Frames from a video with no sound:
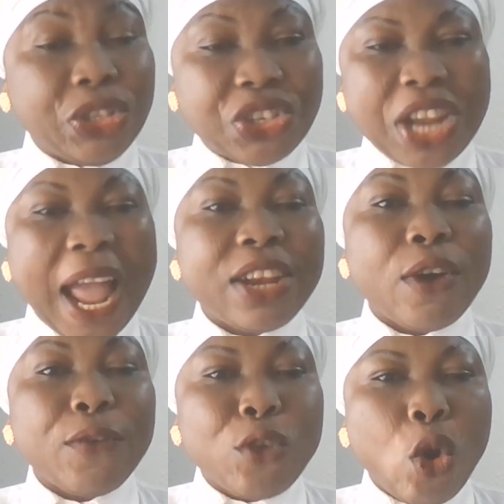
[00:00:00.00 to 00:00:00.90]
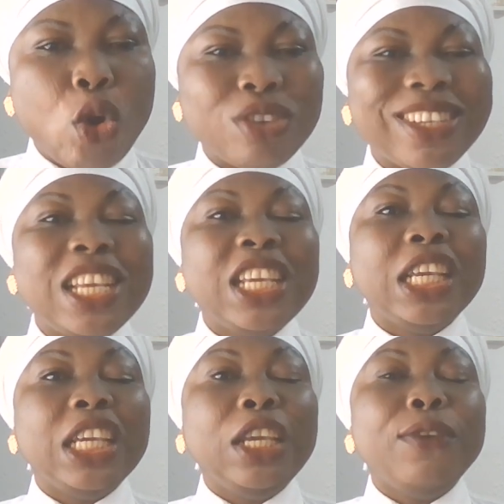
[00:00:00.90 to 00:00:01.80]
Child of God,
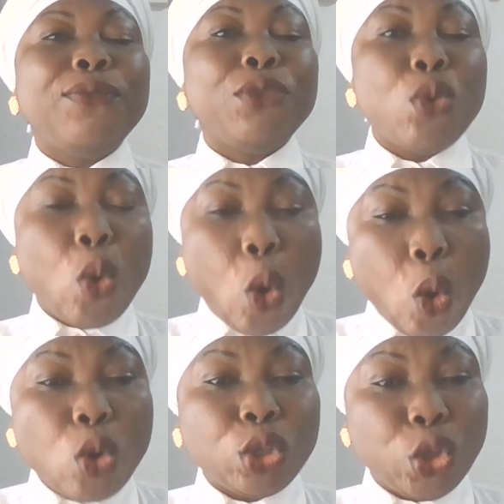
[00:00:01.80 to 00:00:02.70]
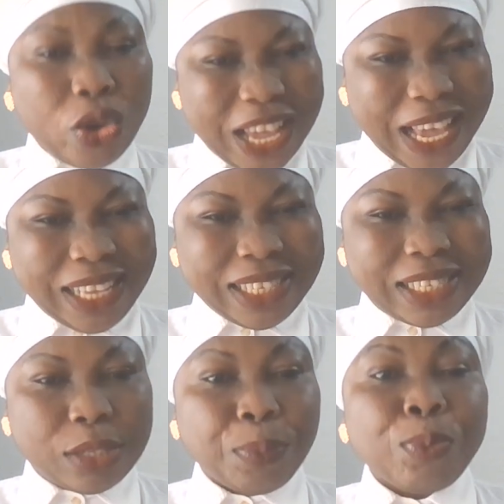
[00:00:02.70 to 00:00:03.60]
if you hold your
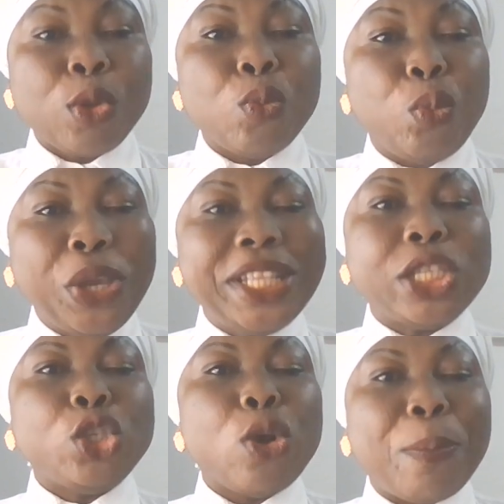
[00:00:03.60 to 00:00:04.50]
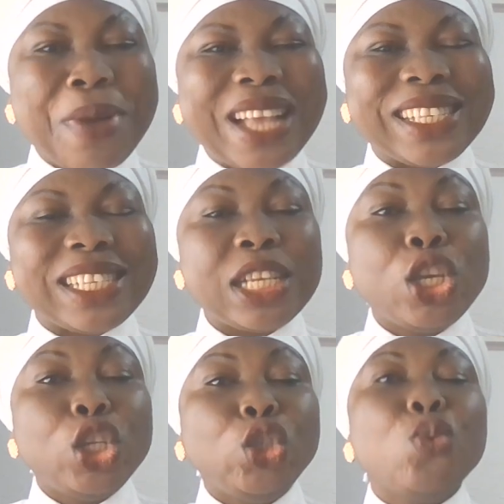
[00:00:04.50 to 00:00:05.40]
hands with your past,
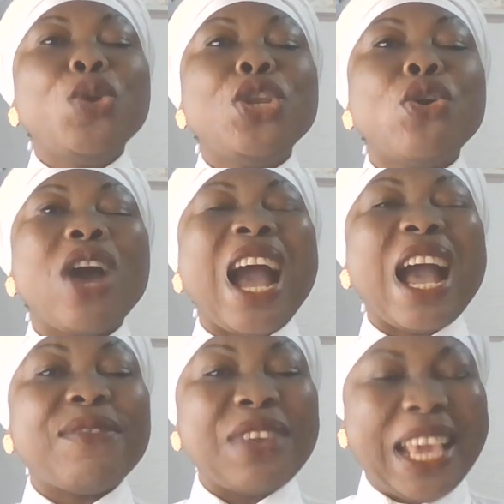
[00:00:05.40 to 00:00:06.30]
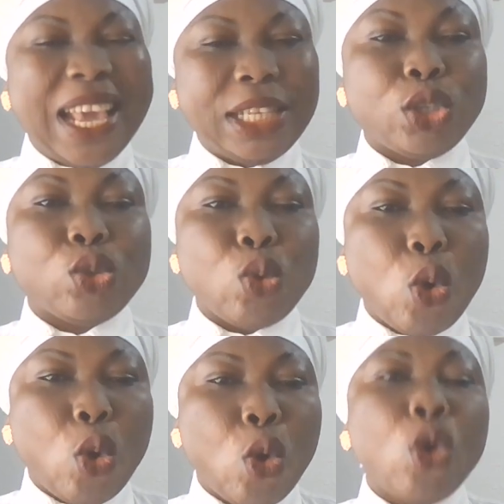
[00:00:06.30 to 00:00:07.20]
you will not have hands to
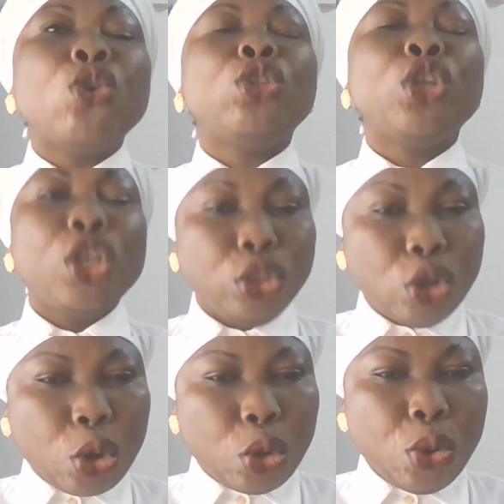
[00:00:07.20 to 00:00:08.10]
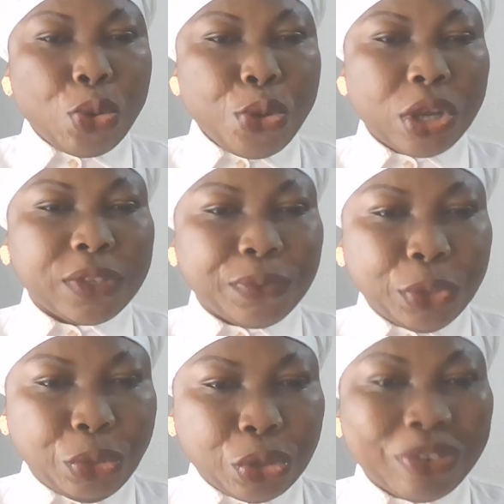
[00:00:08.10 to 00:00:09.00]
hold your glorious
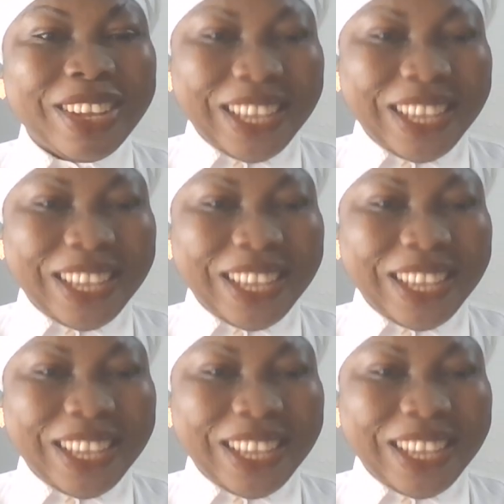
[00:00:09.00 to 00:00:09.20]
future.